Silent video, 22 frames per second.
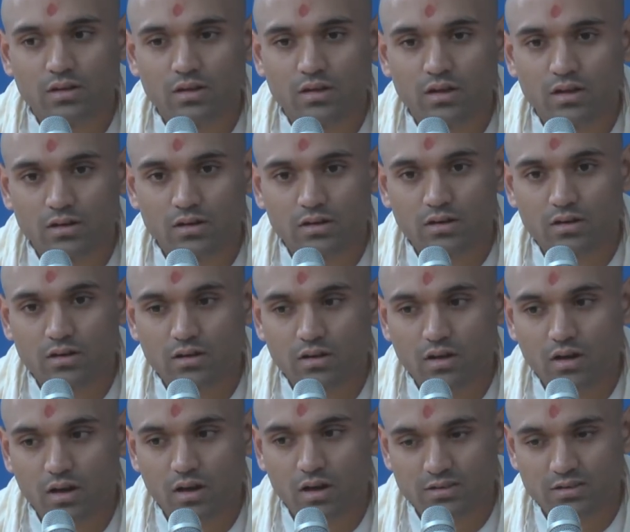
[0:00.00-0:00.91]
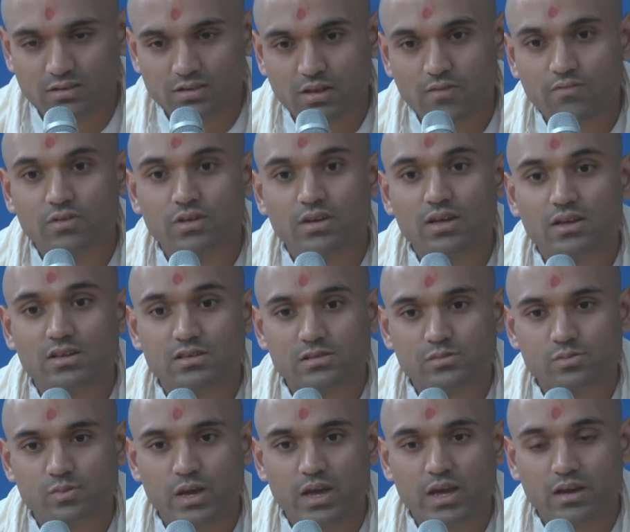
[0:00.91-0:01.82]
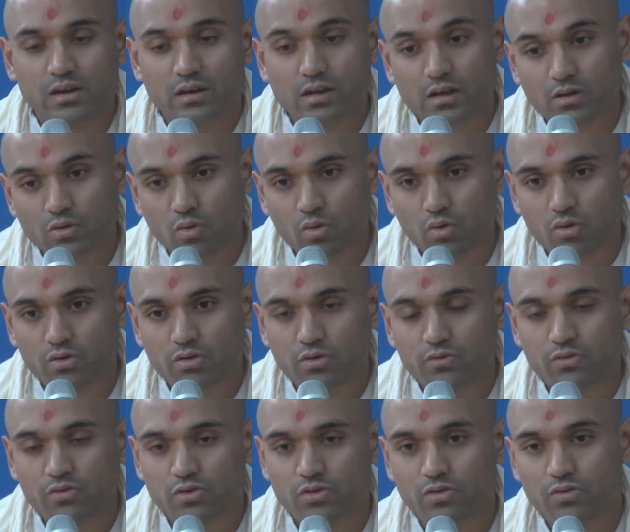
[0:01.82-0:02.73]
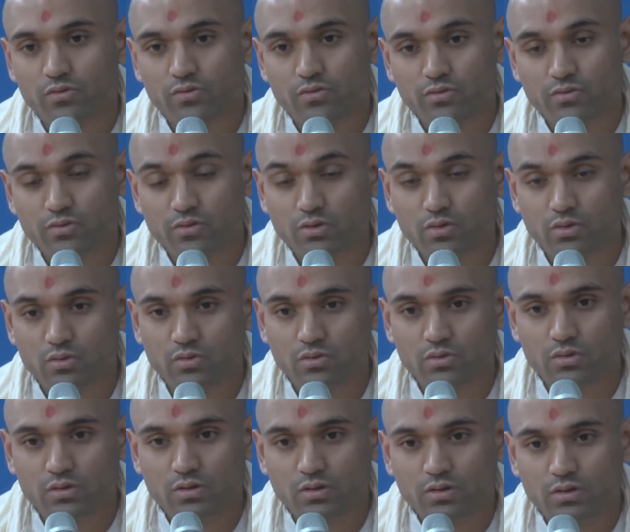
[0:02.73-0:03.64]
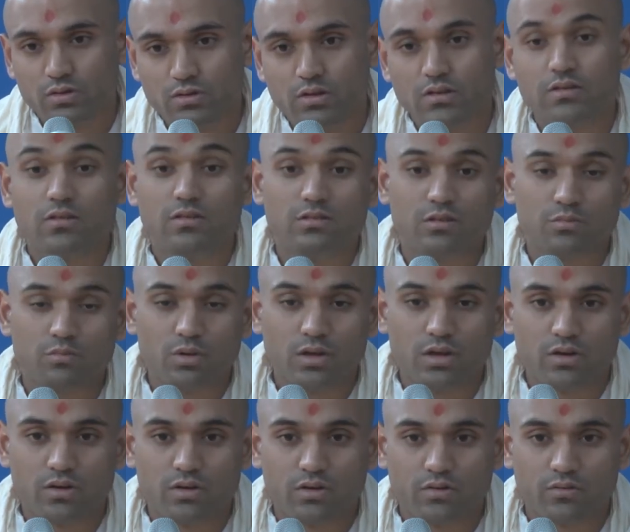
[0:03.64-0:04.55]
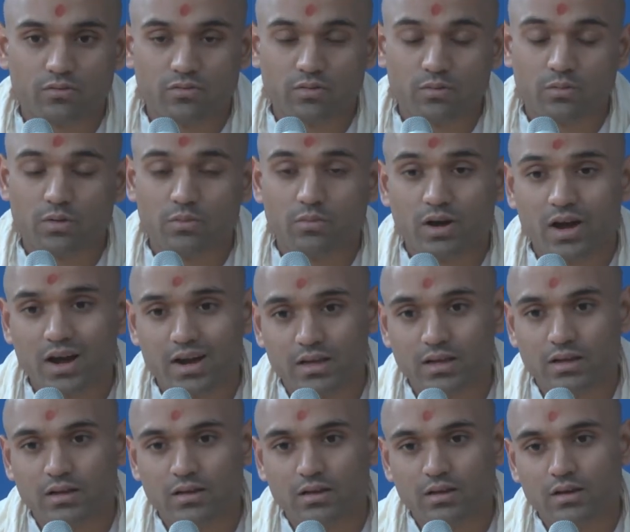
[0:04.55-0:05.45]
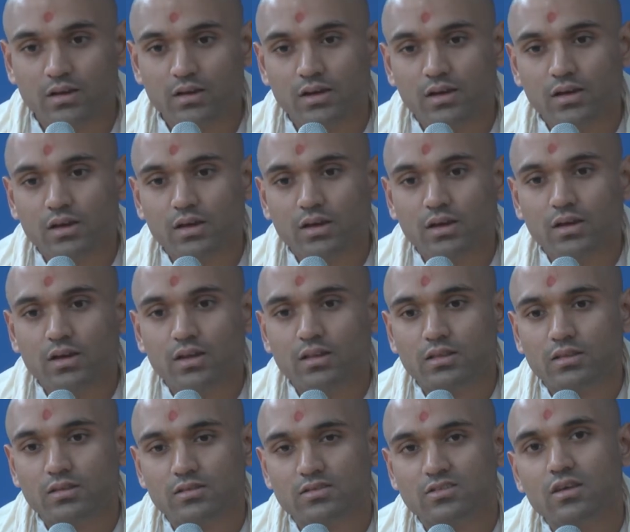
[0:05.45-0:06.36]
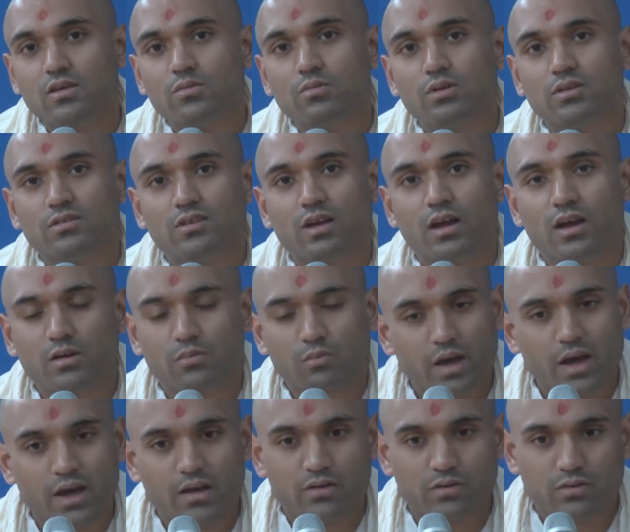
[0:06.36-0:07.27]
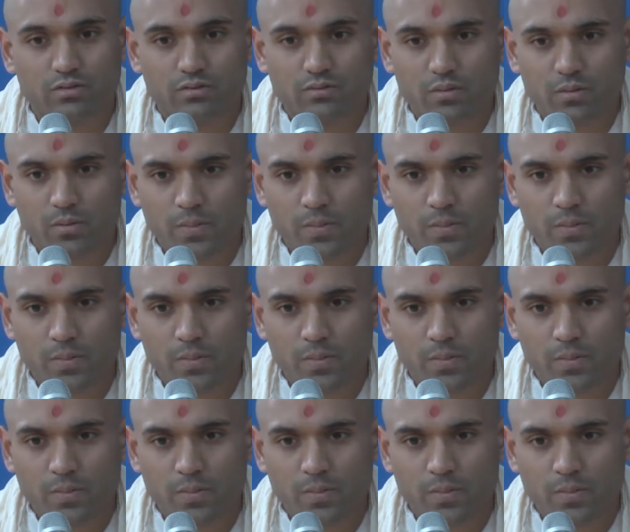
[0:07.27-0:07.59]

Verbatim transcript: in a seven day span in order for your flu to disappear from your body. In the same exact manner,